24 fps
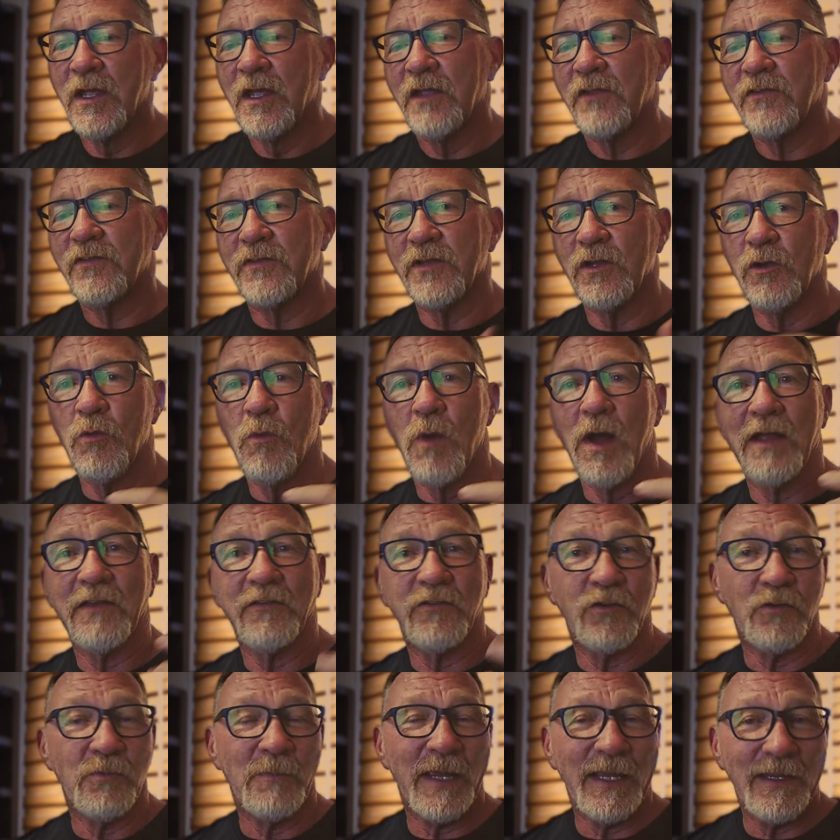still want
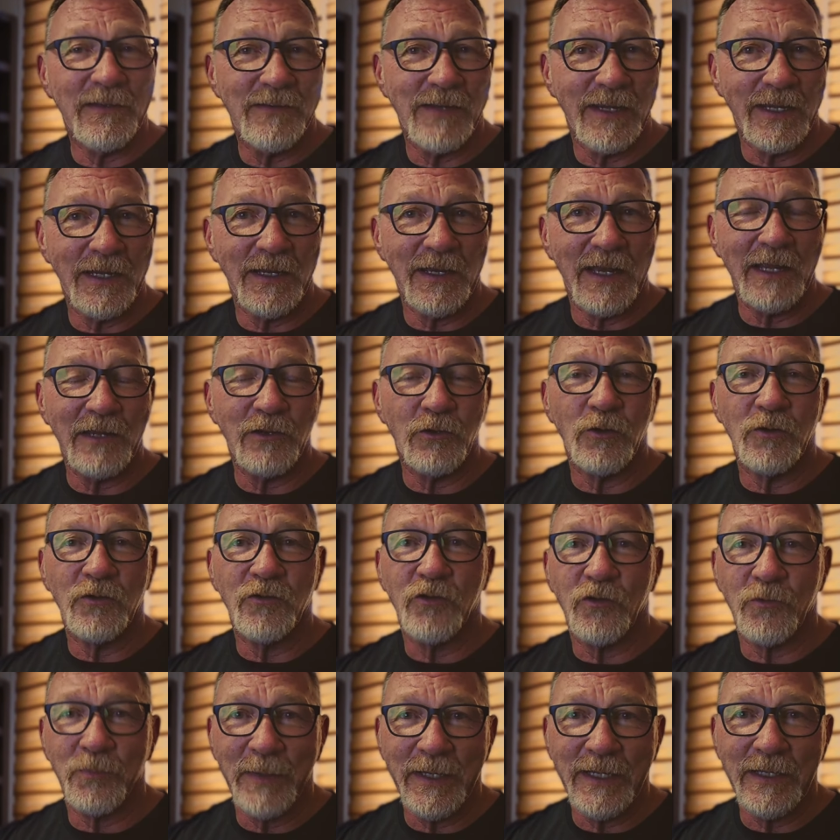to maintain a good
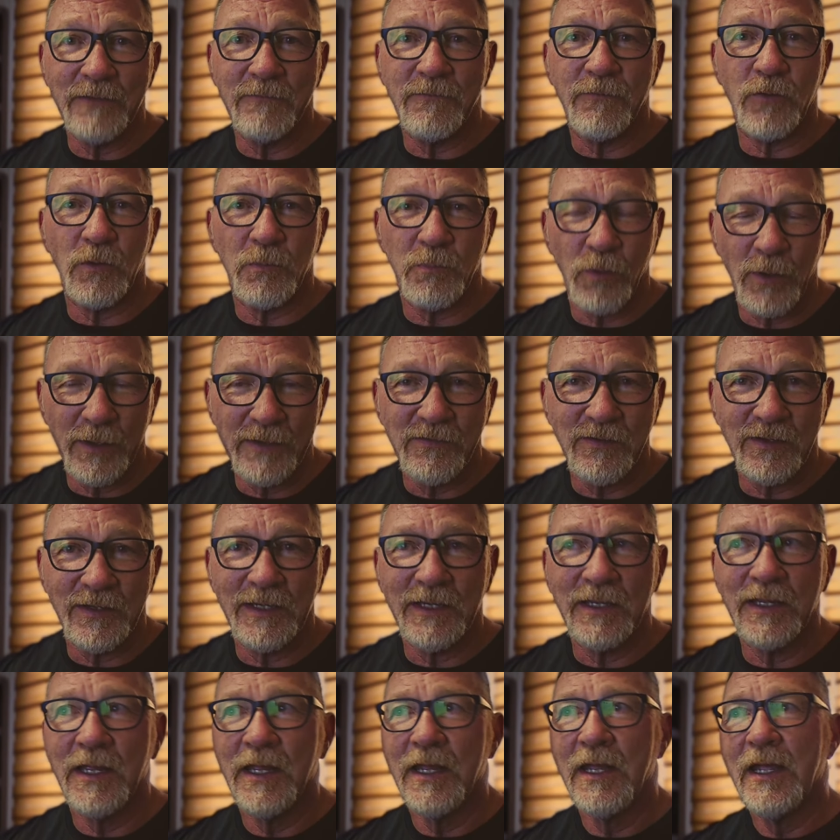speed for
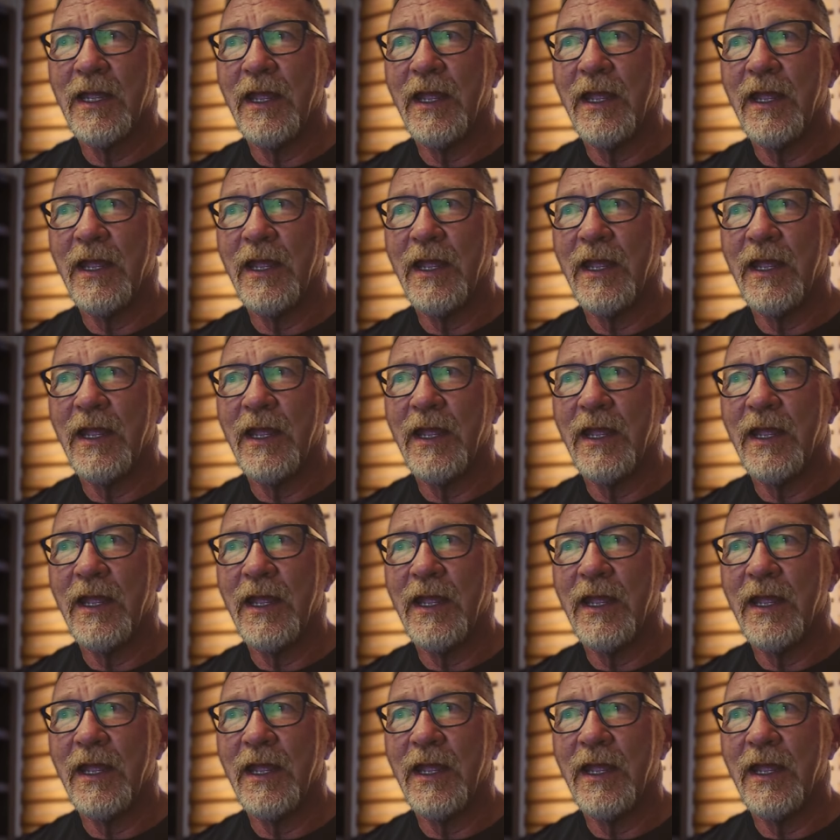printing.